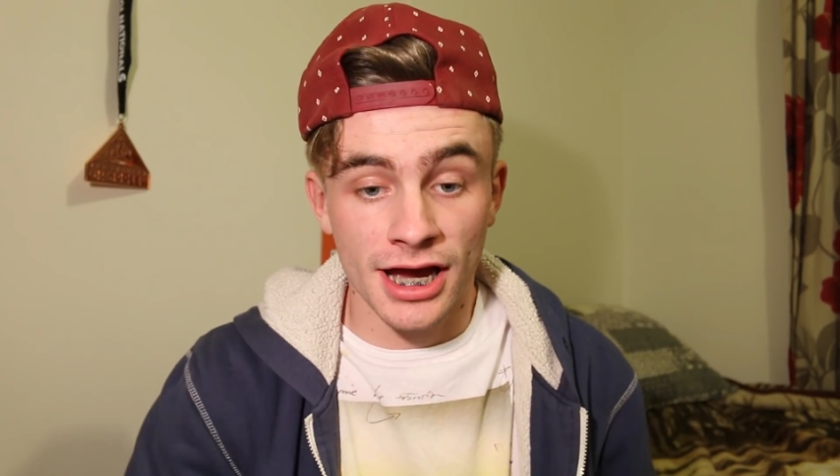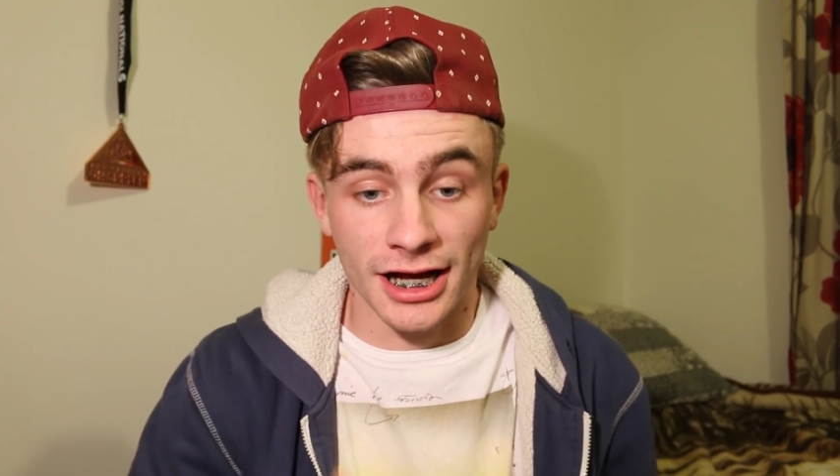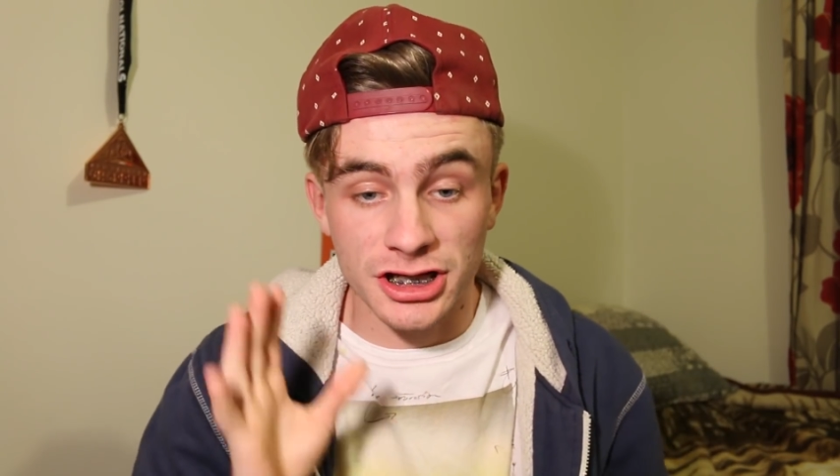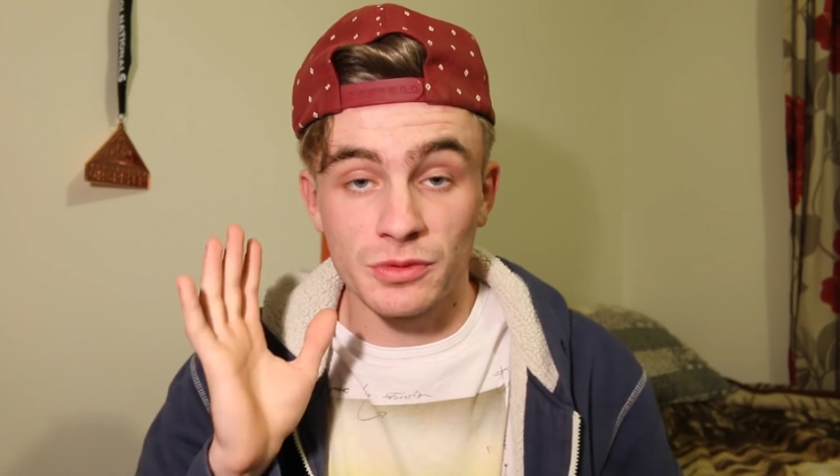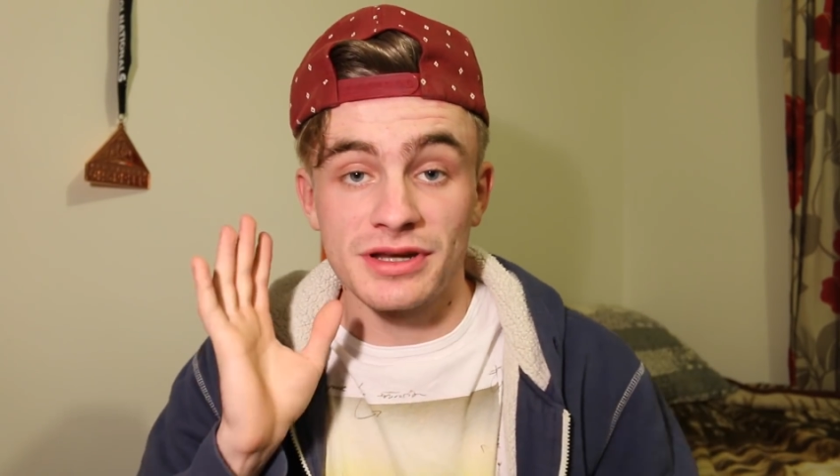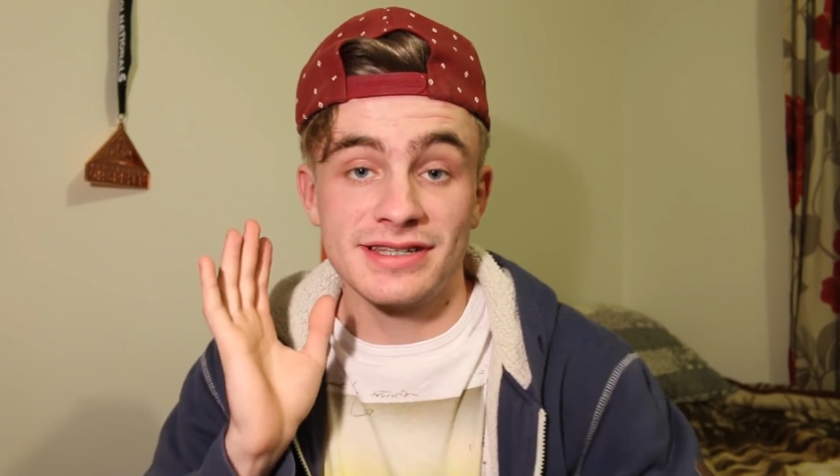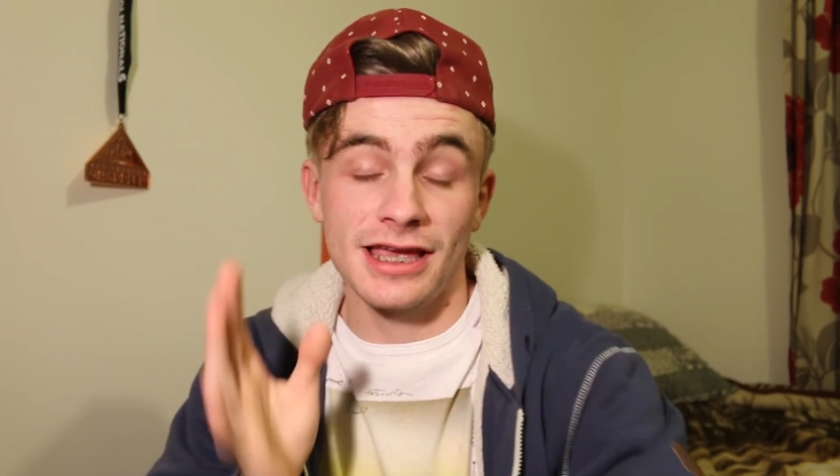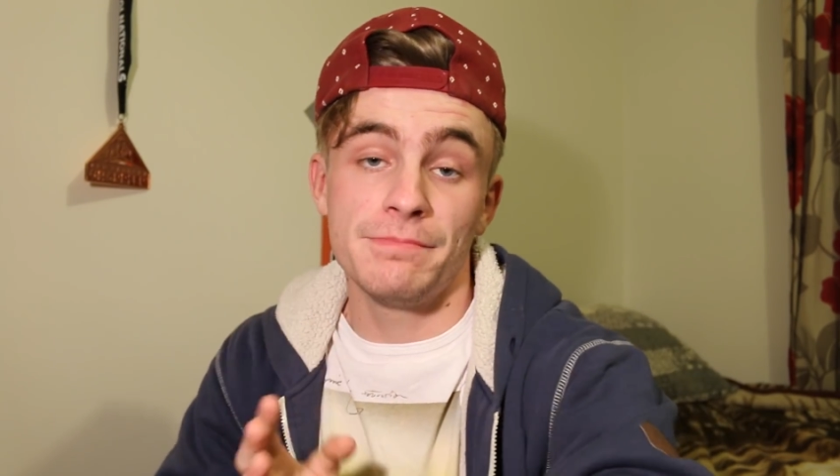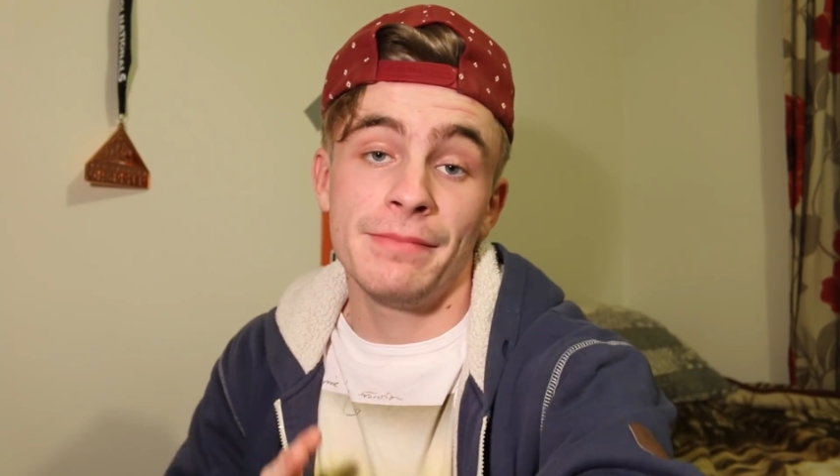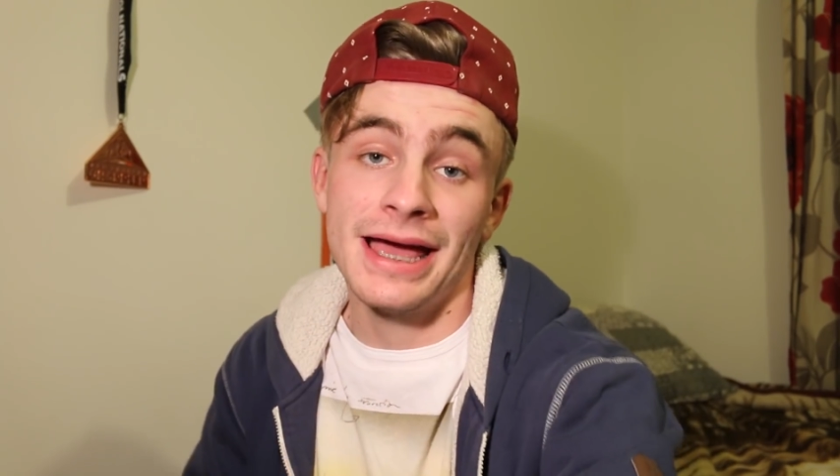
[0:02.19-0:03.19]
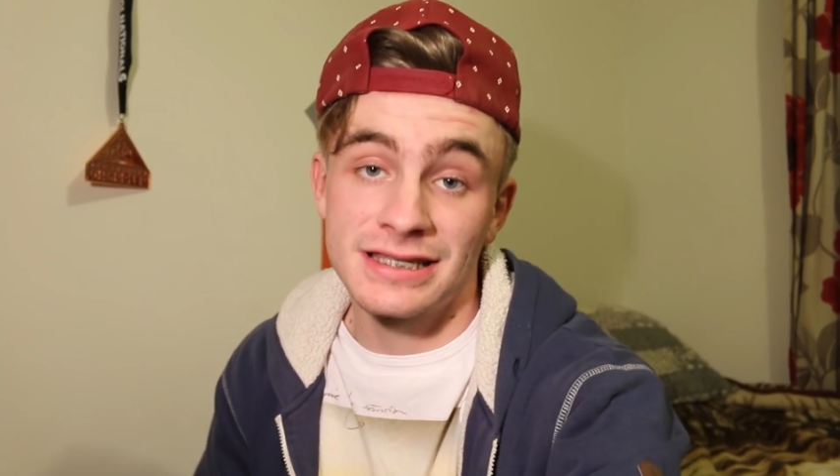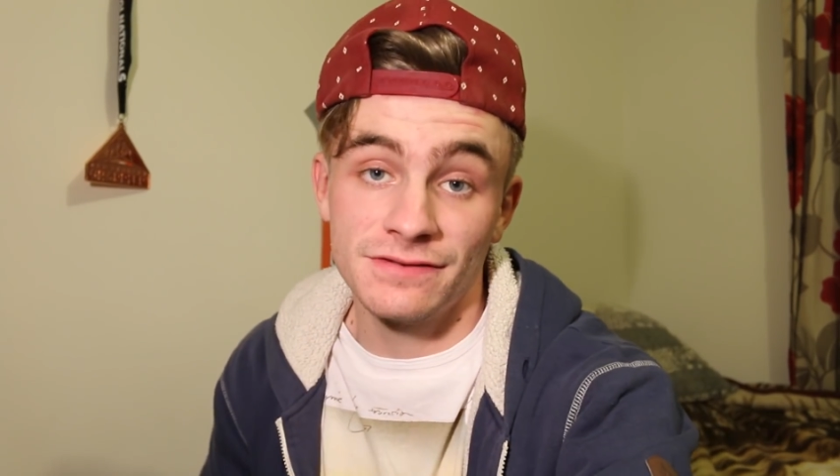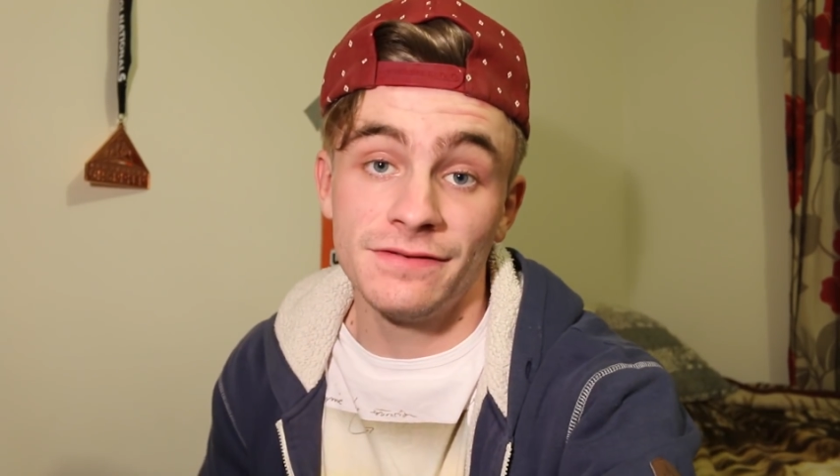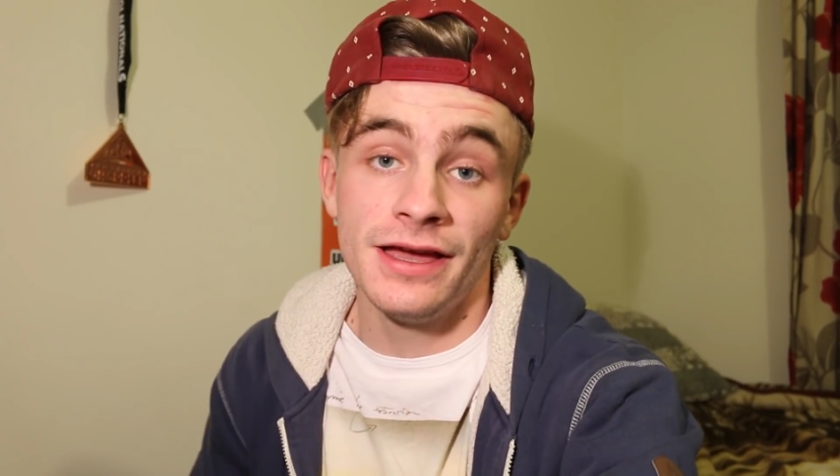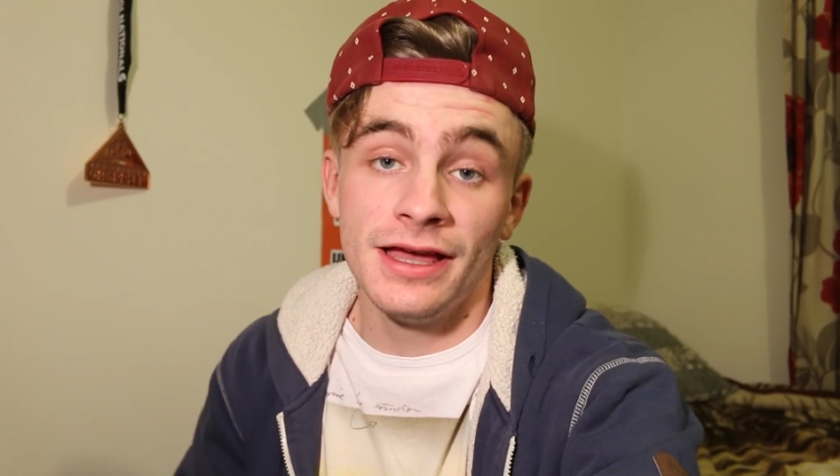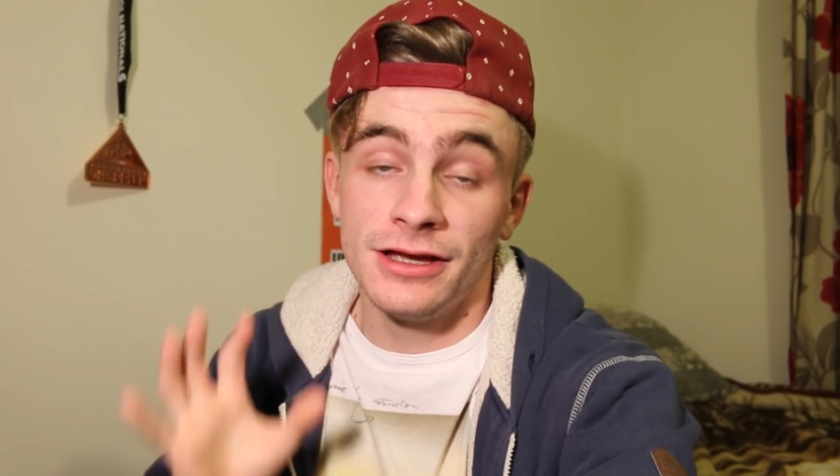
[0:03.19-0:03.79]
I just want to say a massive